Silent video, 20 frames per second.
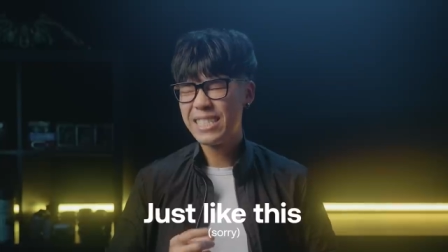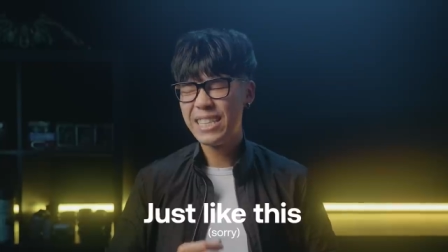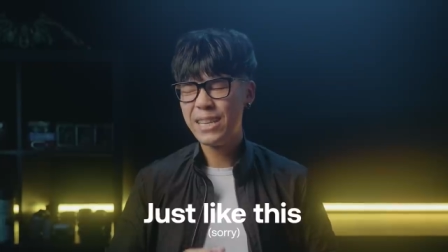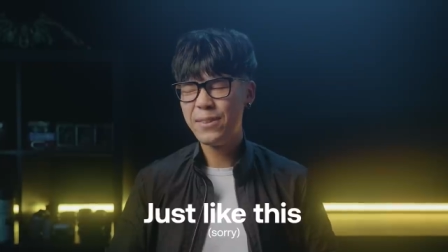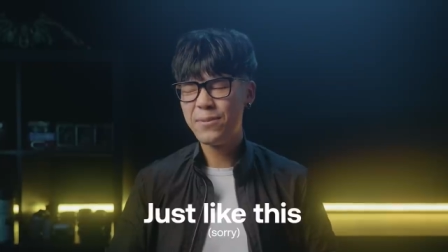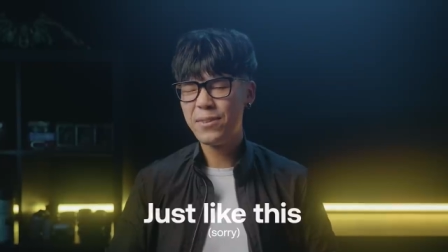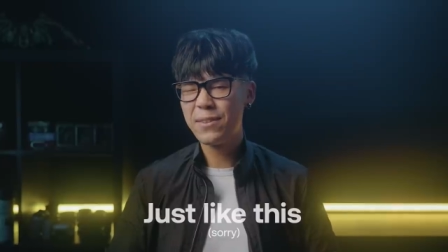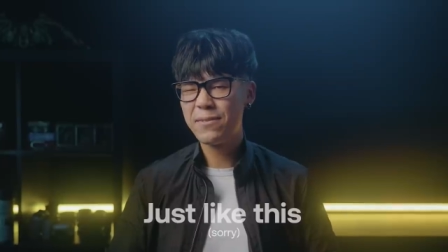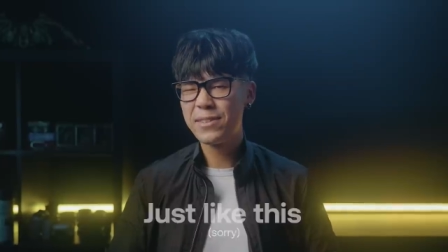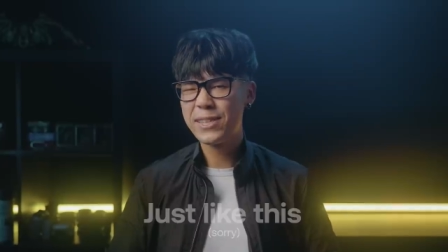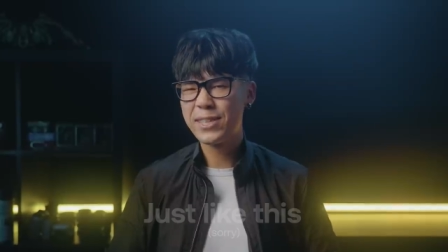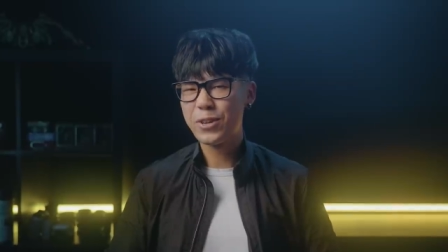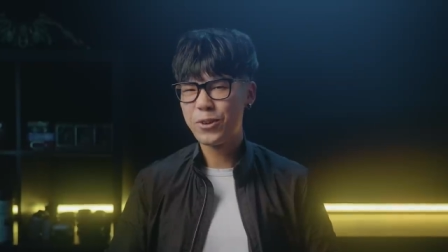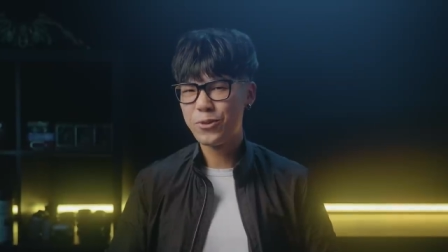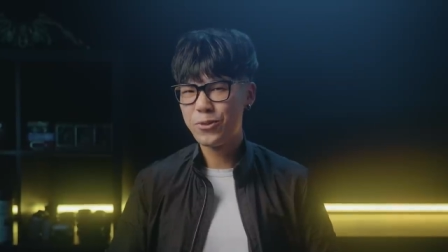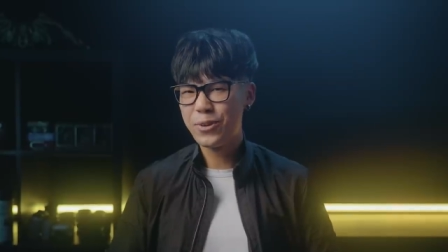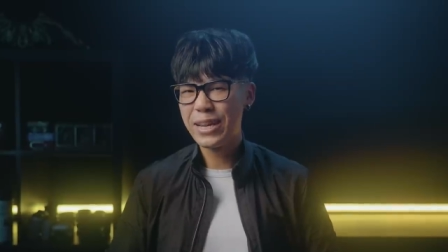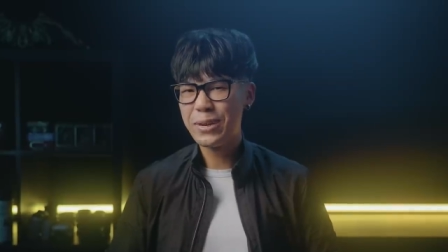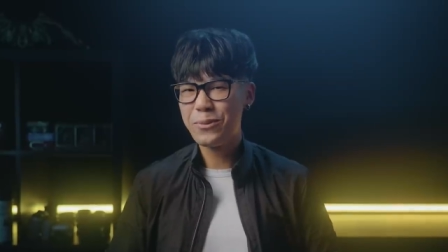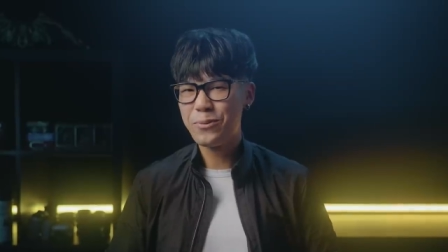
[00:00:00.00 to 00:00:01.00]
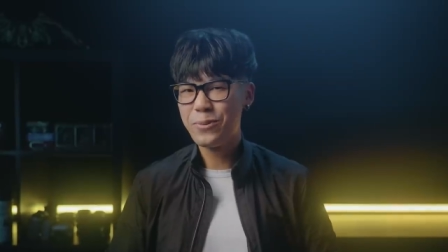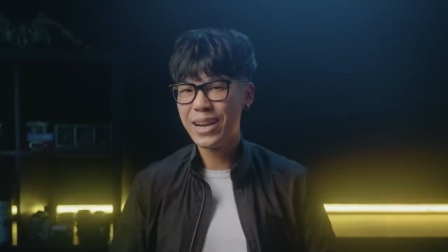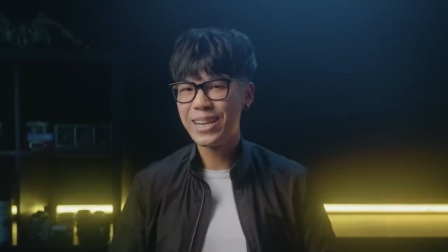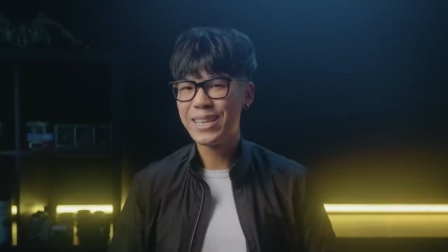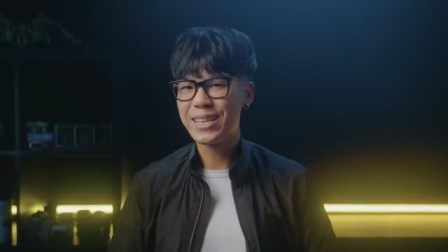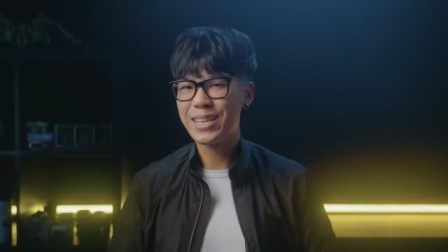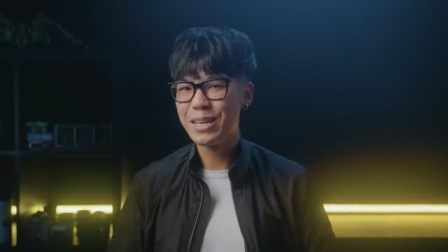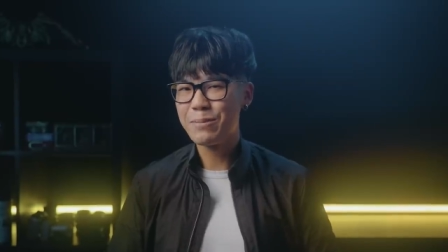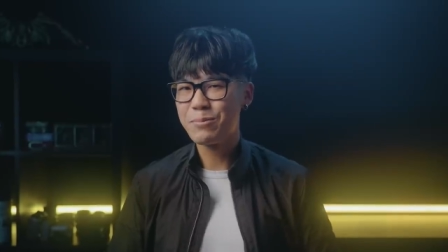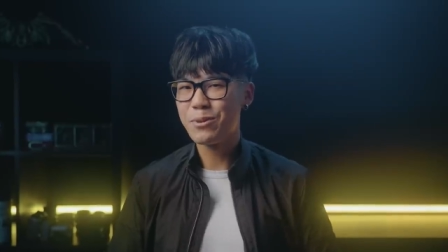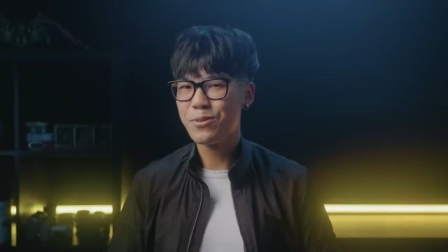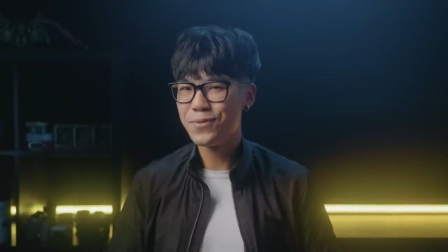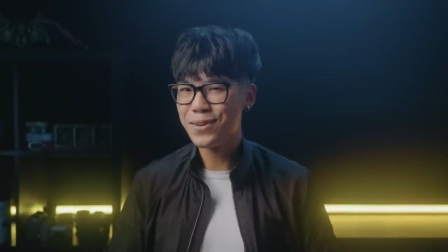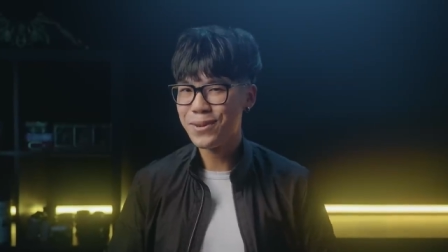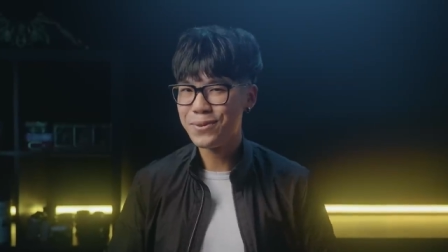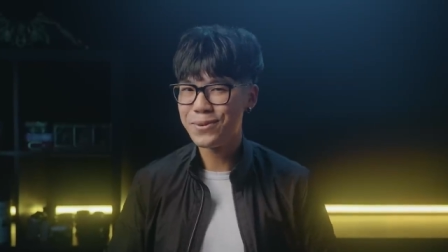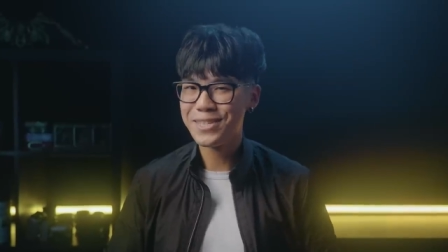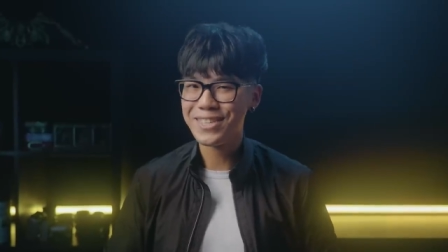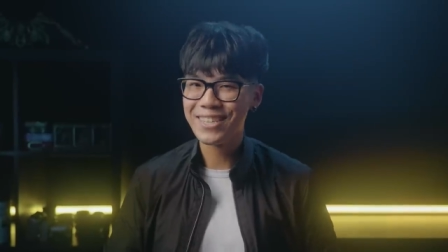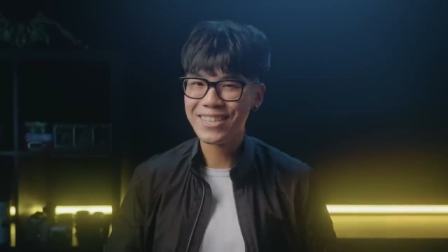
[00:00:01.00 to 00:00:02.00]
Even if it's a great way to keep your
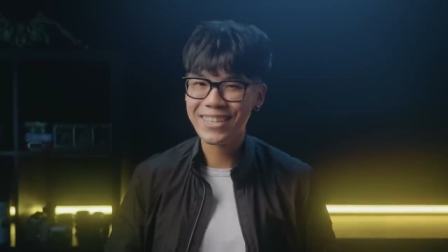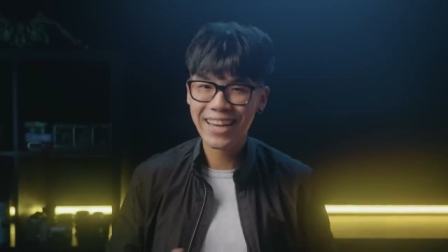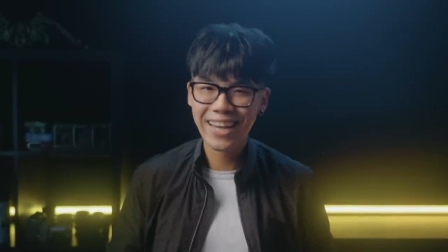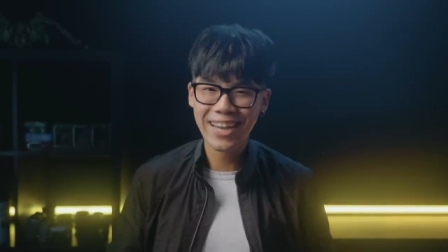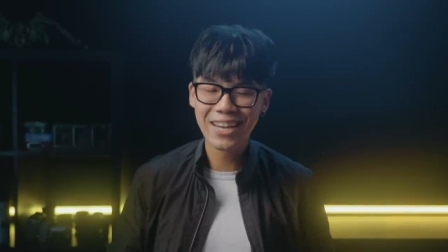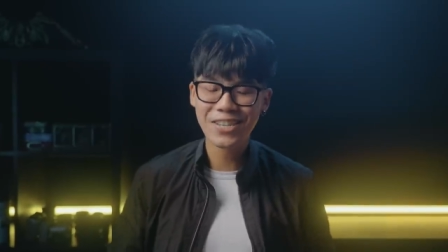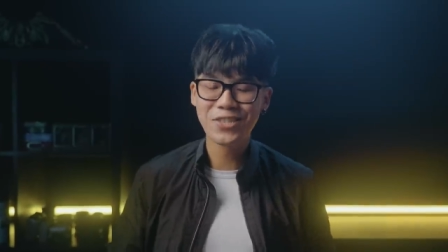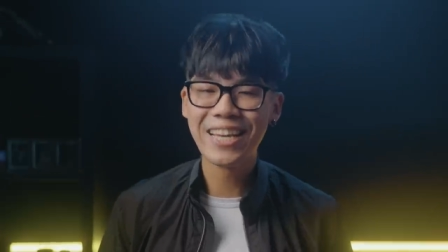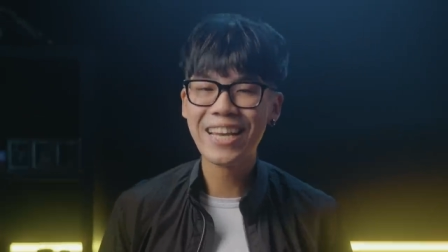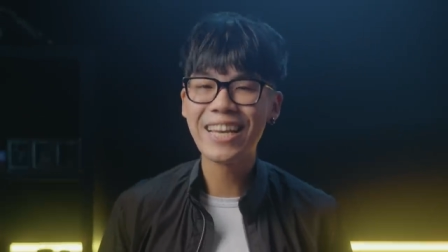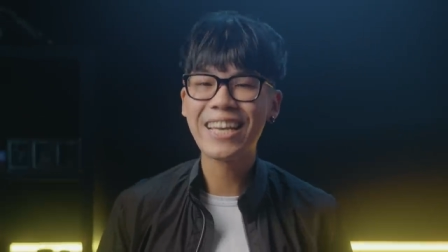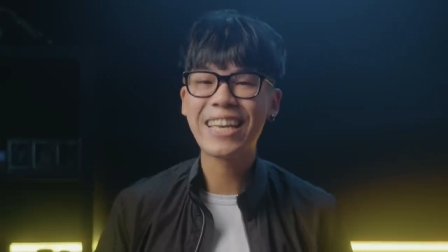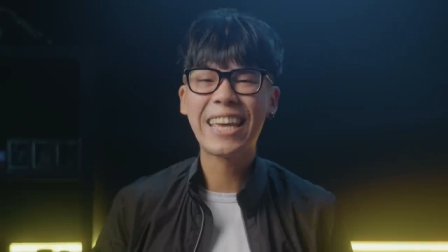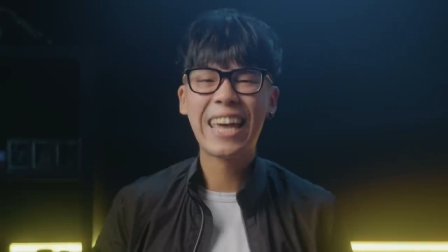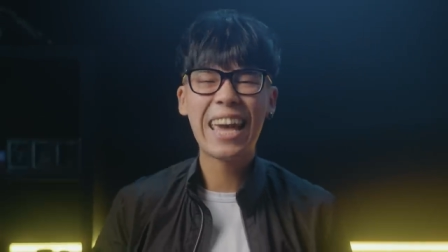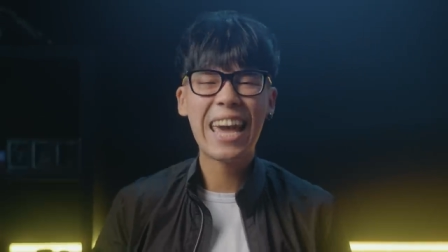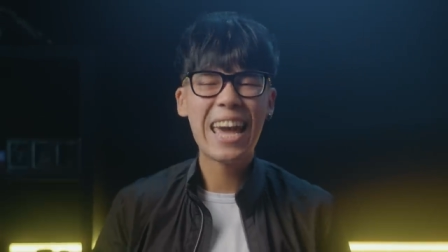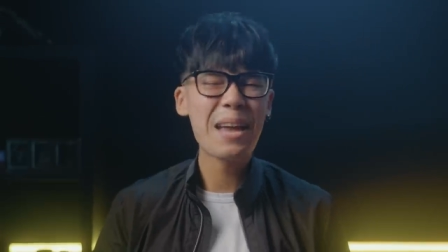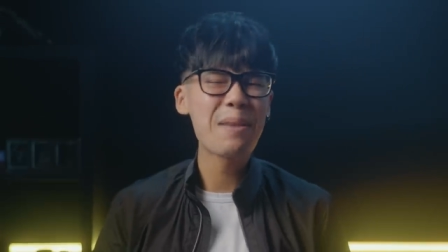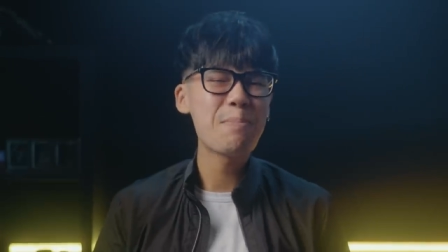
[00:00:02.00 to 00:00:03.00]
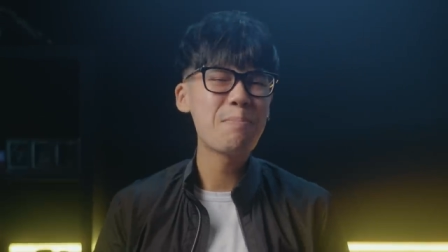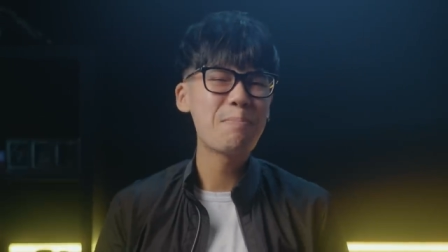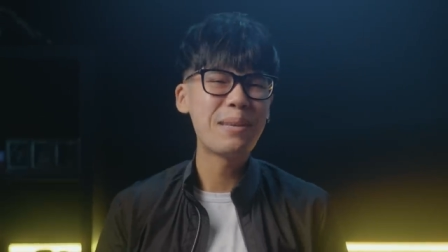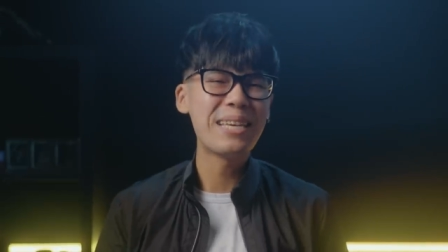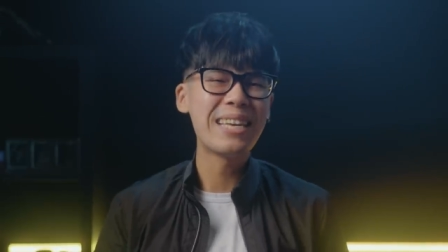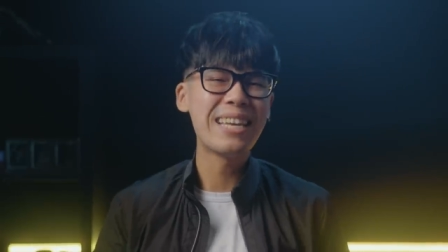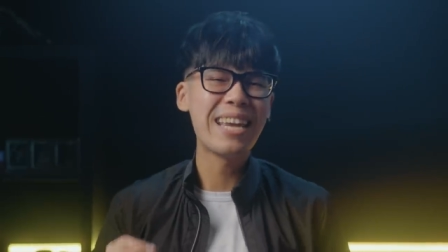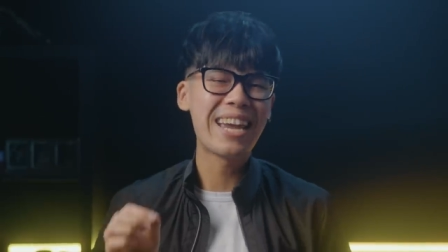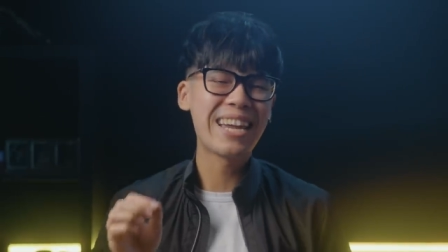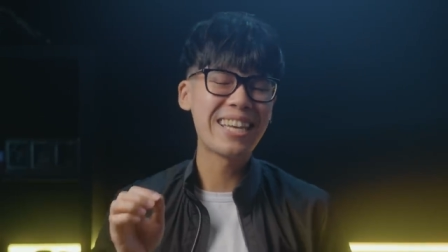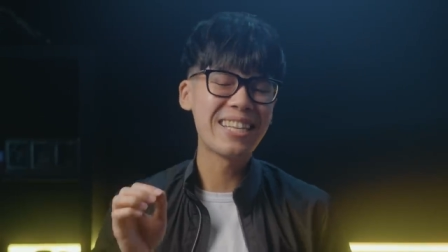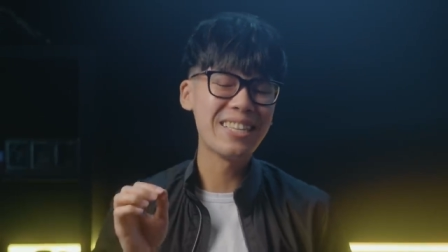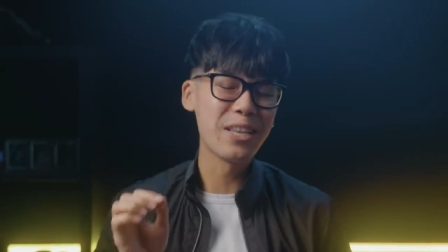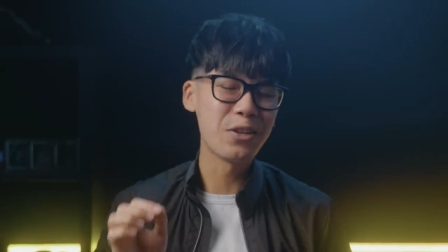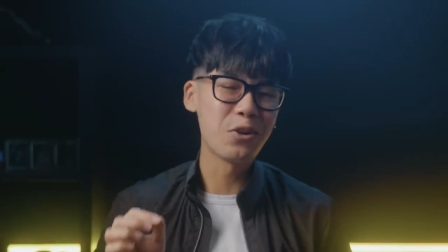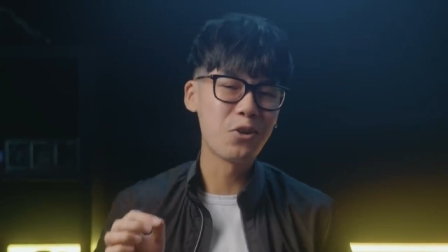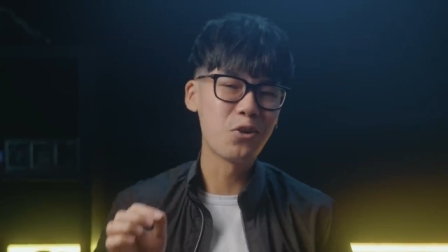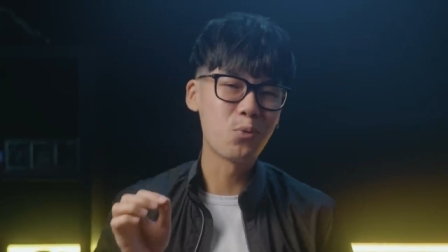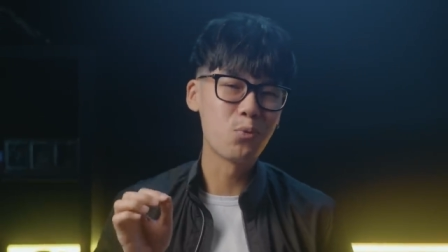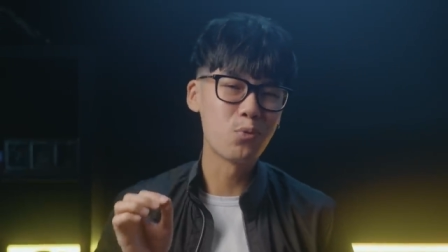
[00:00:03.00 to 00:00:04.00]
viewers engaged, it can be a
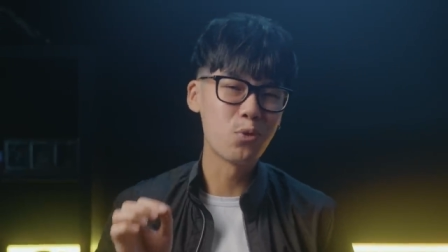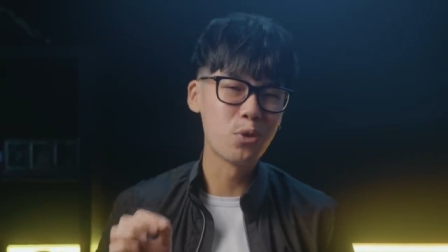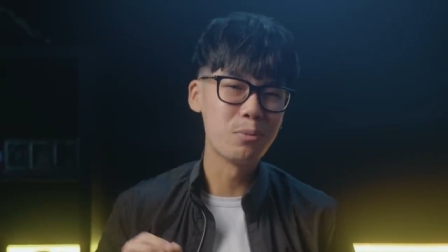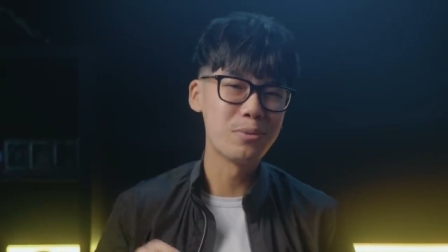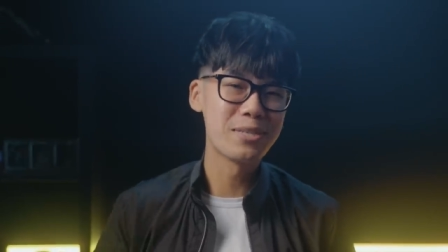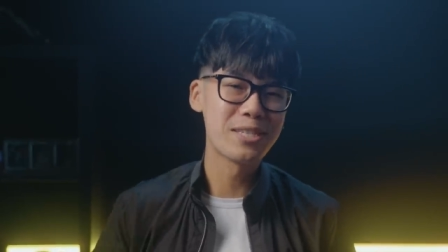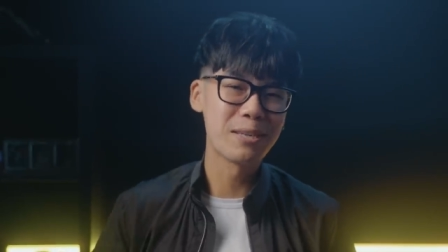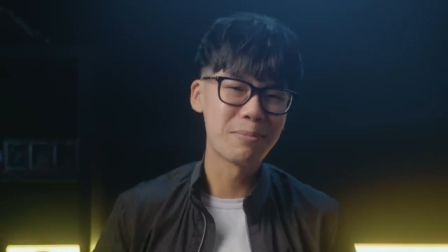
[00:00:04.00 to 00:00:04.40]
little rude